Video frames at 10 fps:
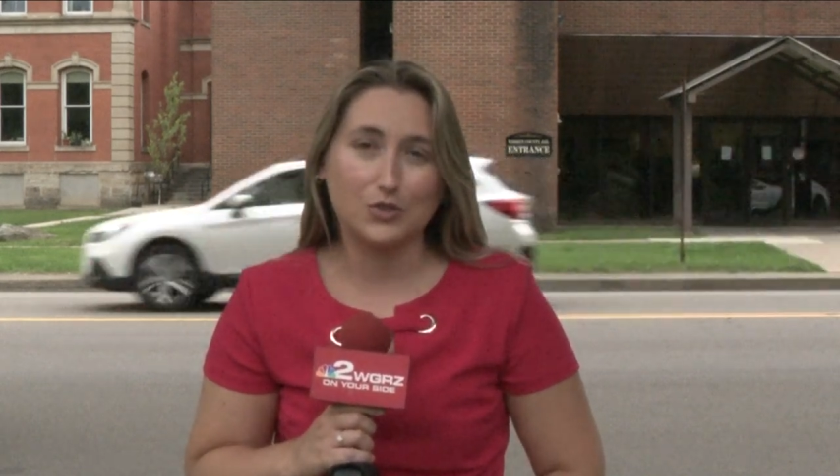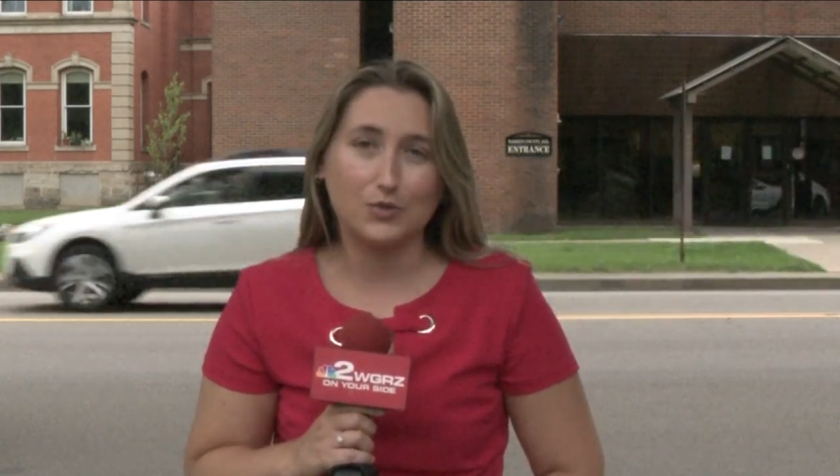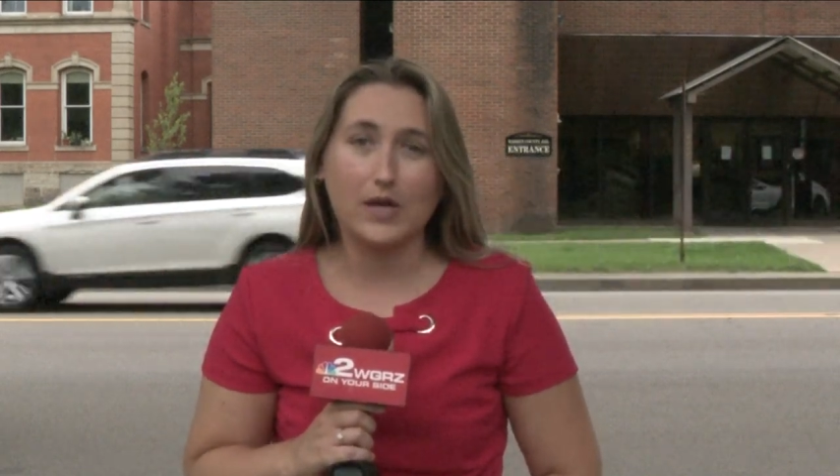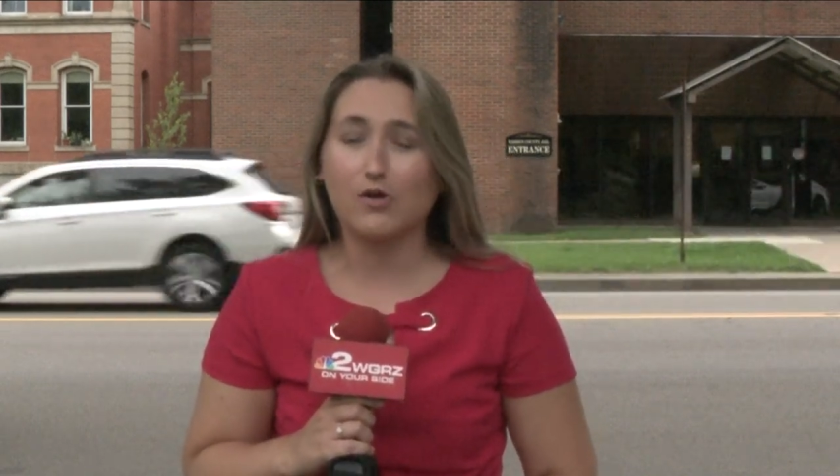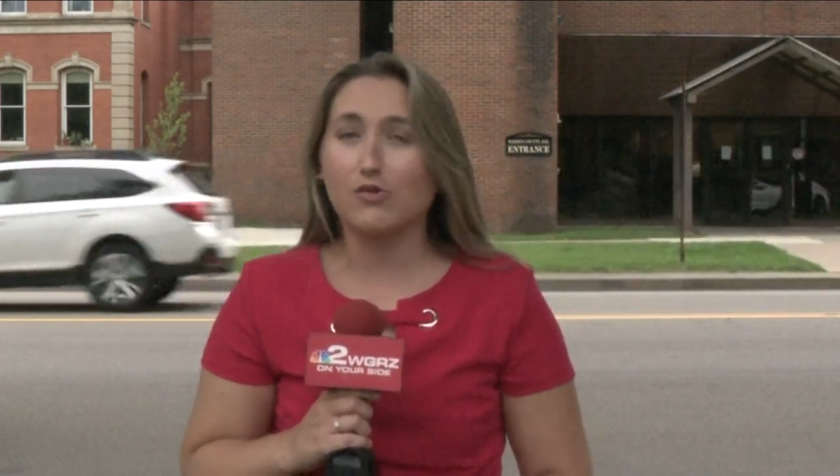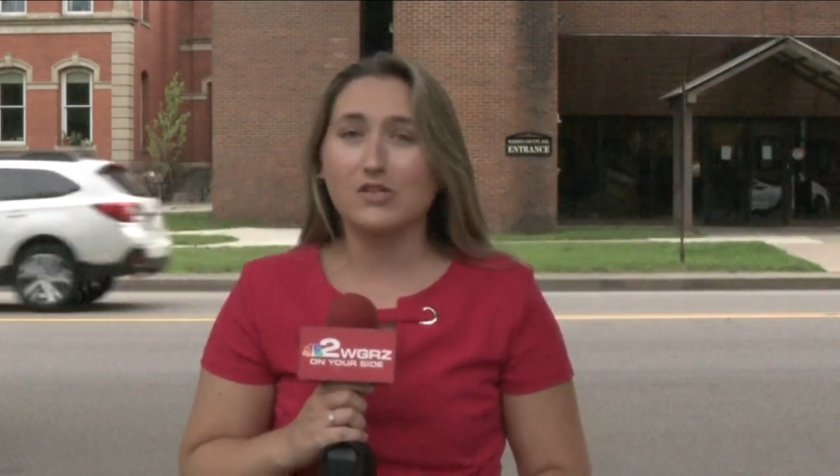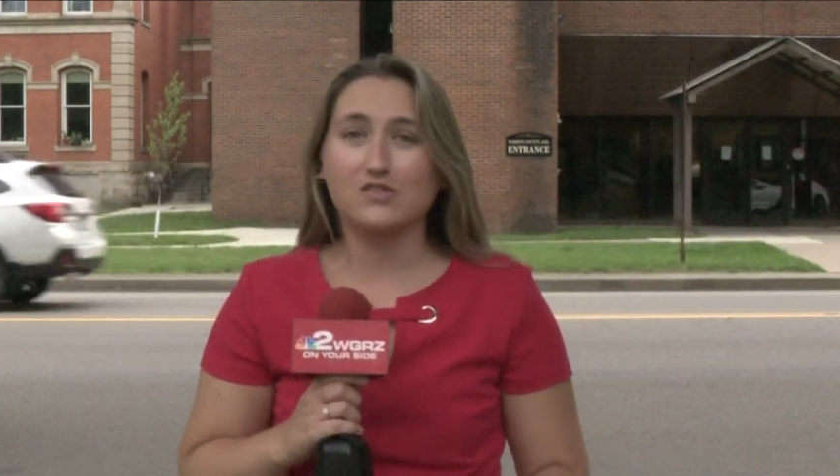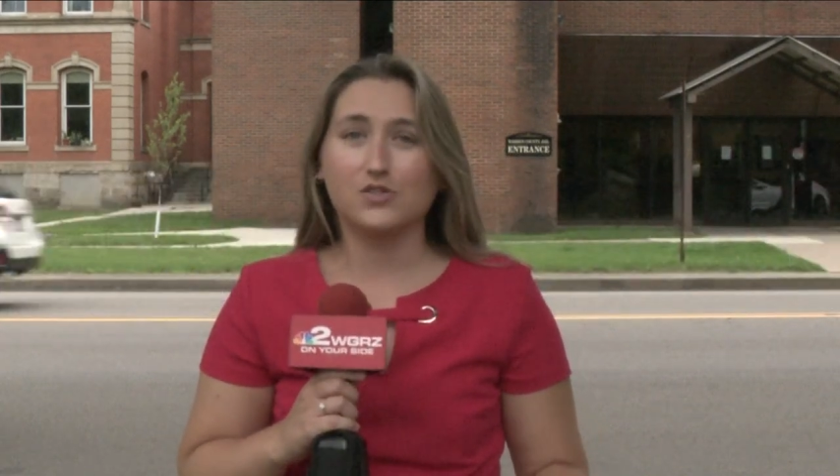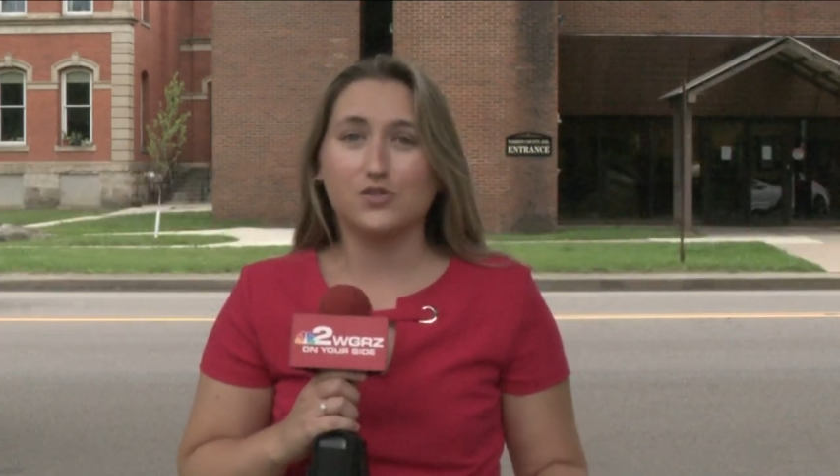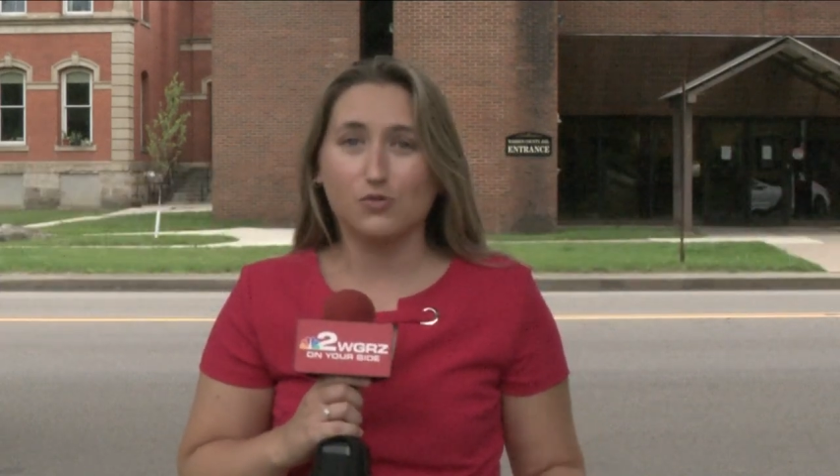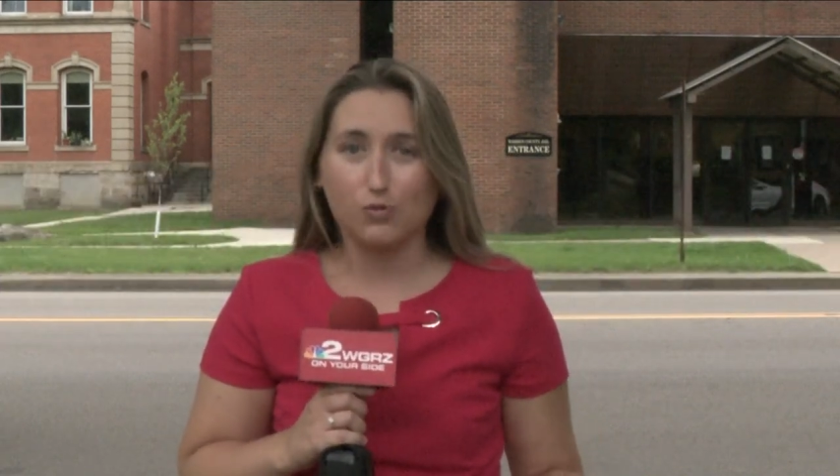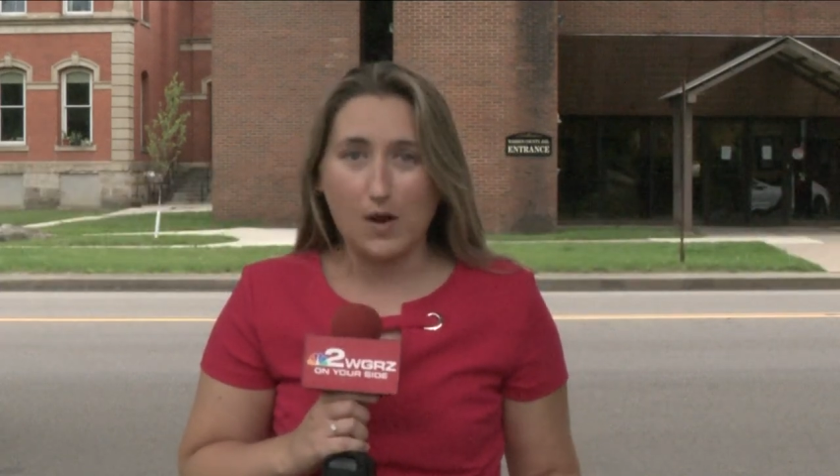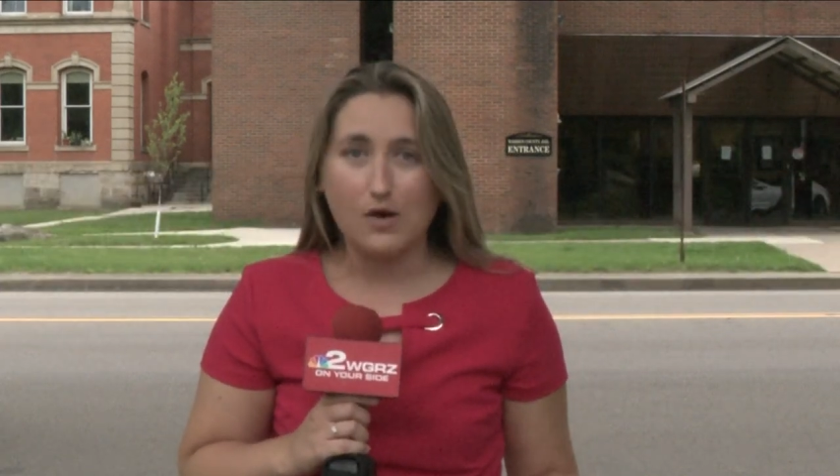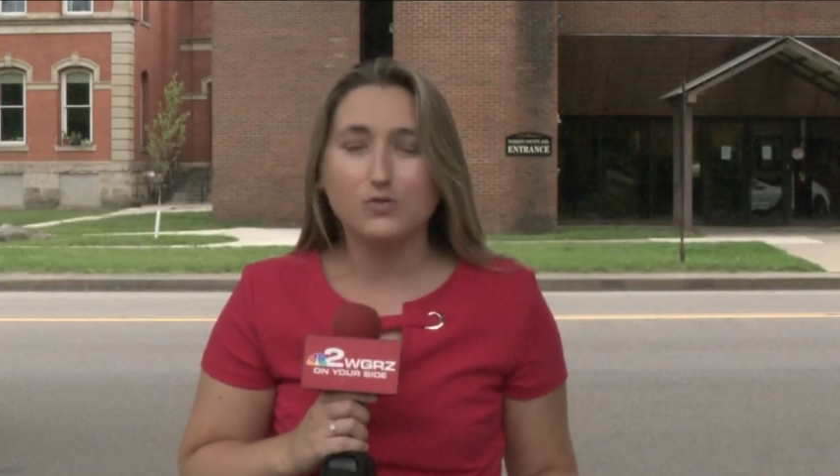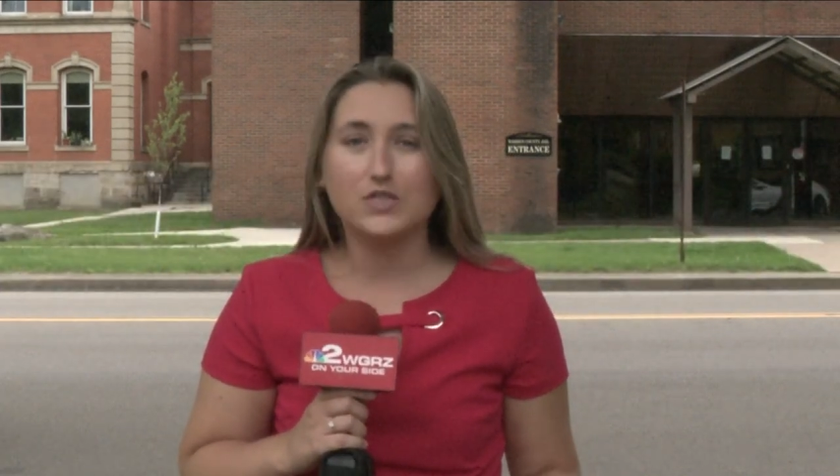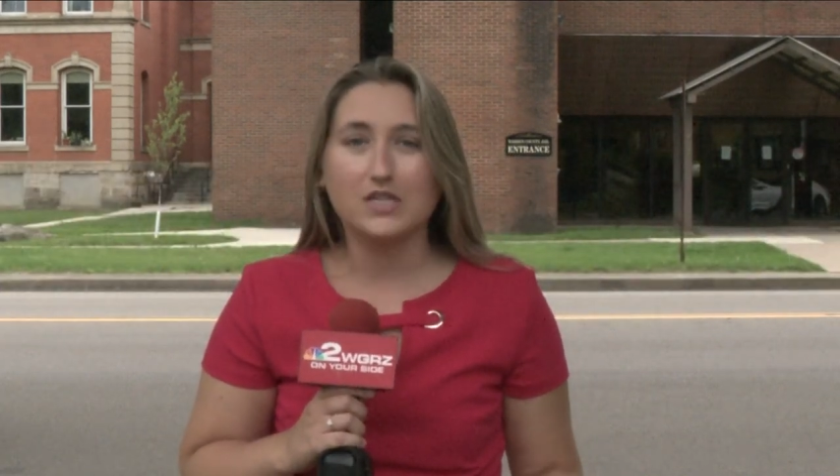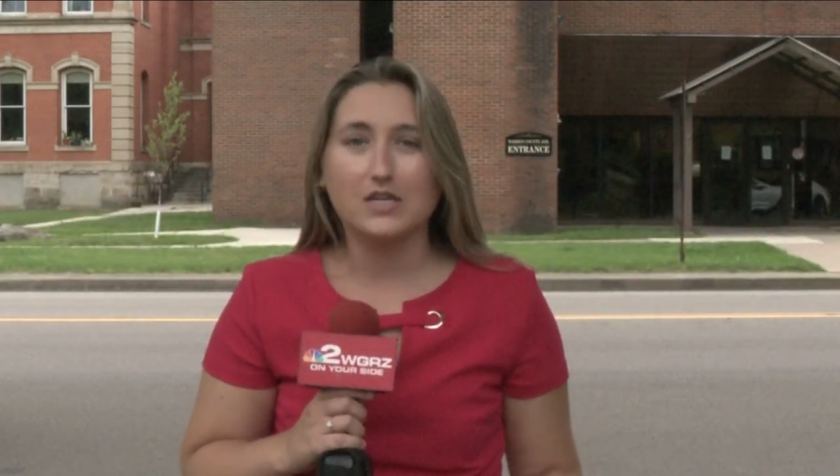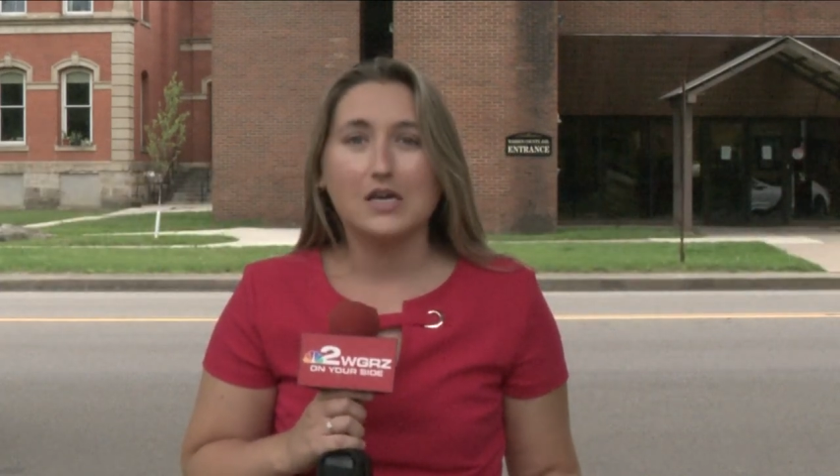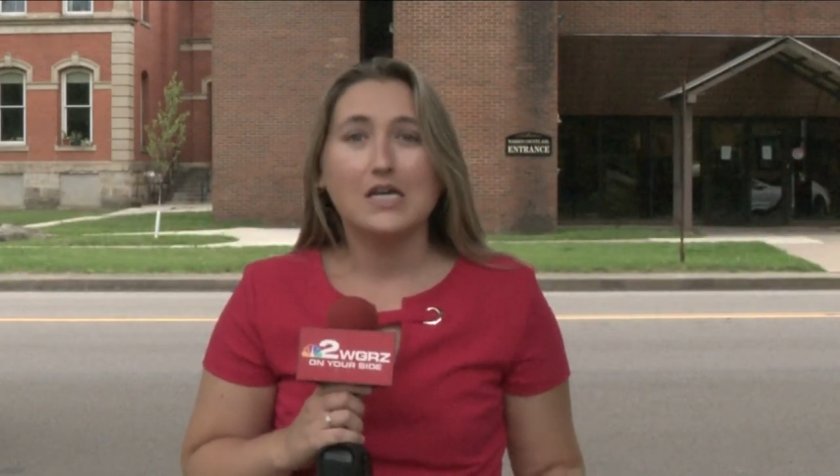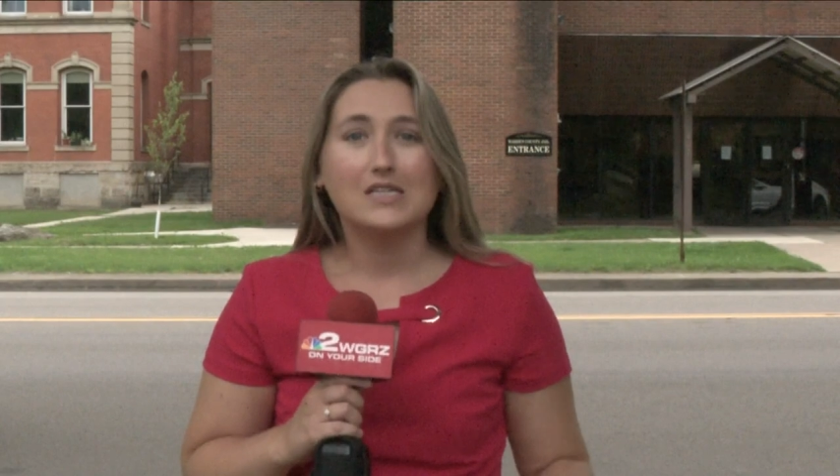to areas surrounding